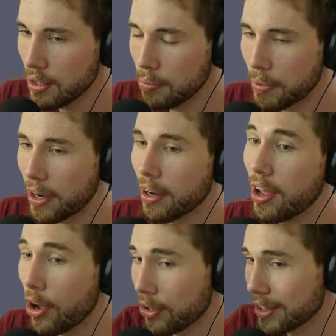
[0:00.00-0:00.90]
But
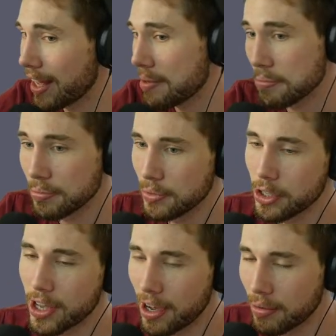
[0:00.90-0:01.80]
early game, you
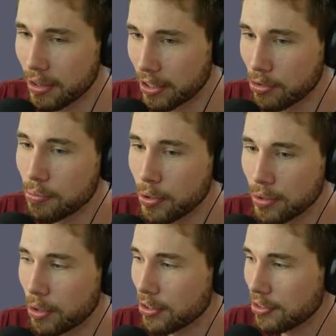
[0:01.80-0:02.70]
can't, like you put them
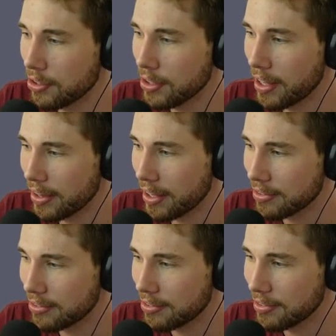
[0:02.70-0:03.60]
on a cell and
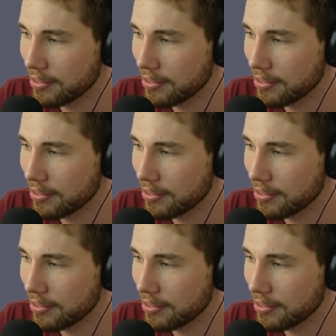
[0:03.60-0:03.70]
that's